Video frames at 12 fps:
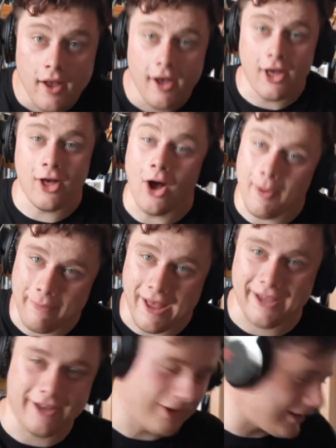I'm back.
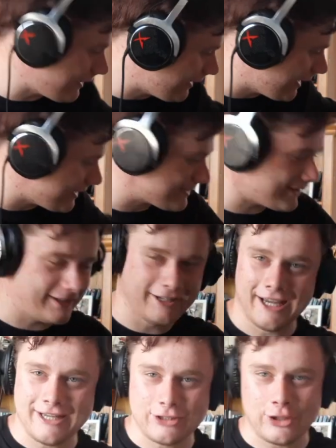I had
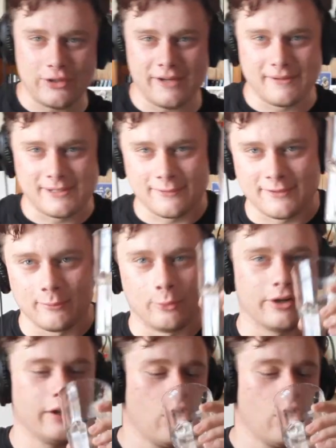to go get myself some water.